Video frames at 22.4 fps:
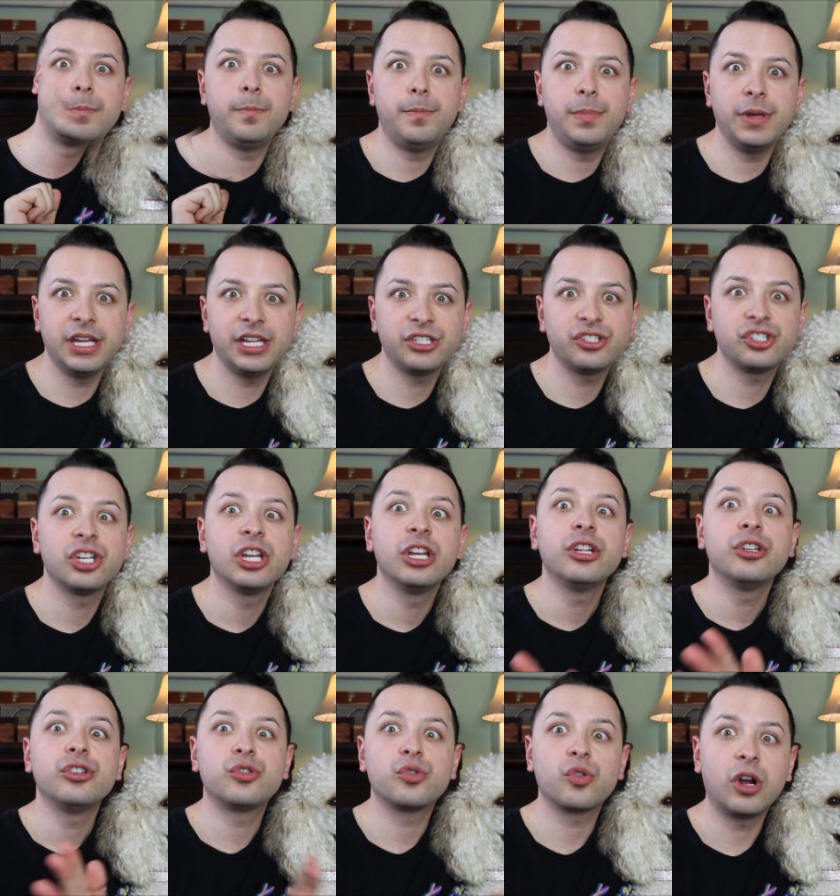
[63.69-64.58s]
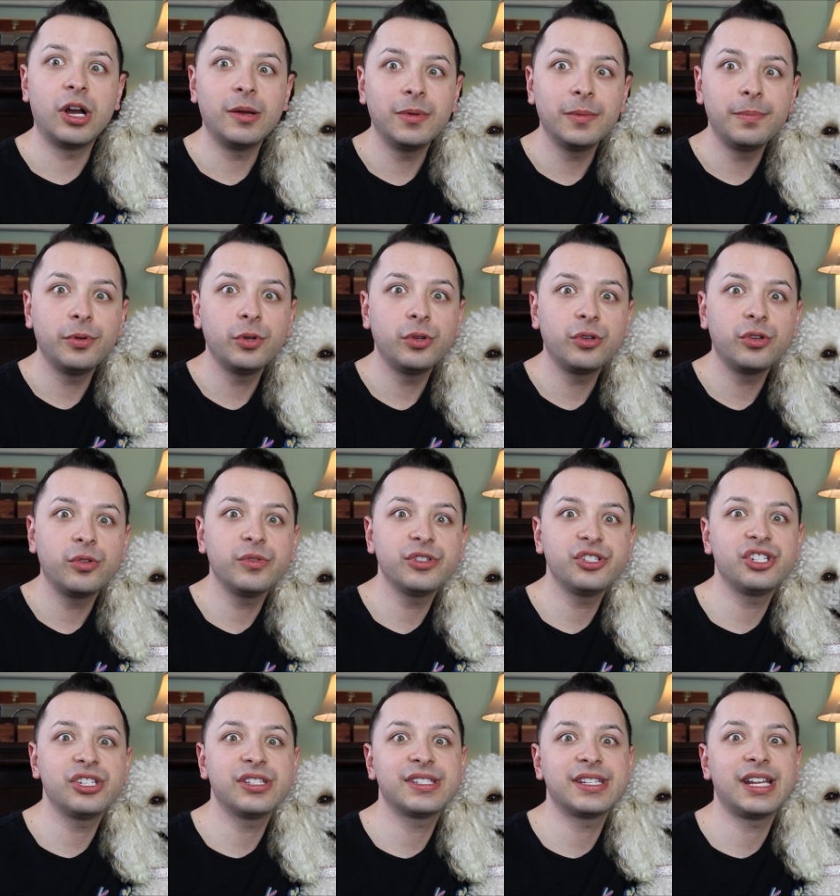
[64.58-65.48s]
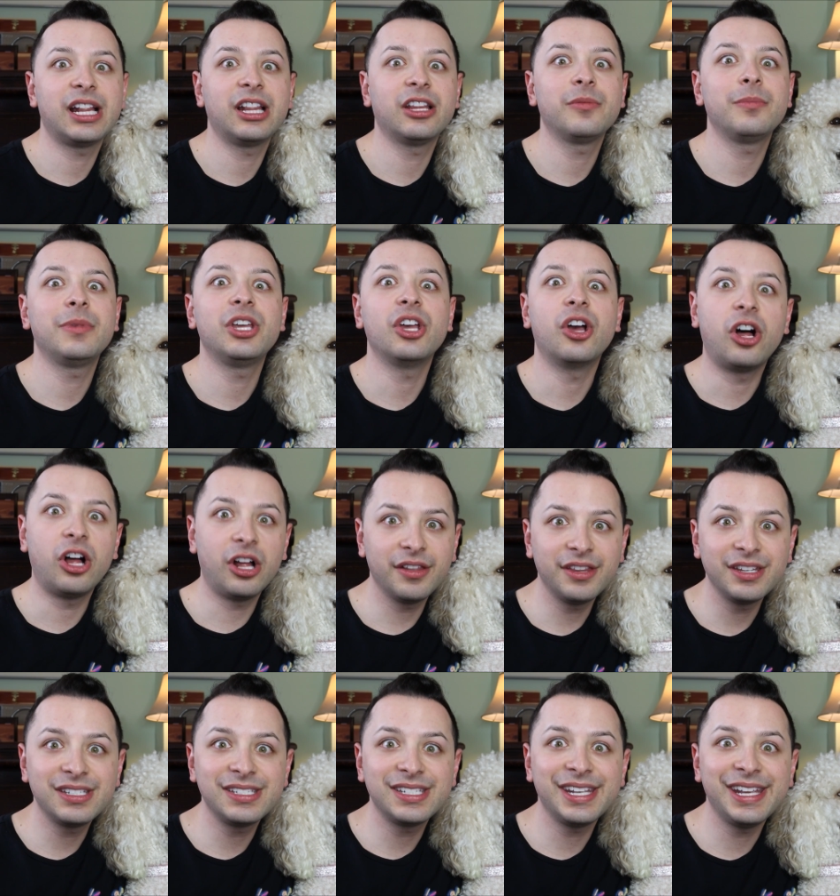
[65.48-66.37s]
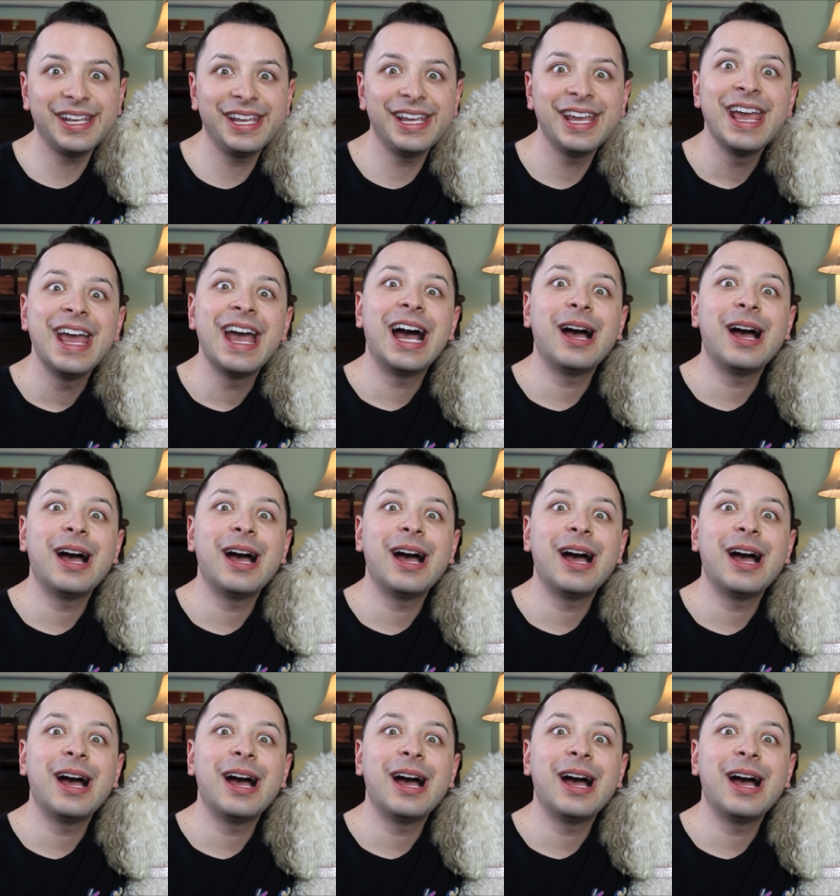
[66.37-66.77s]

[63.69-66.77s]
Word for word: Bitch, Drama Poodle was just telling me all the tea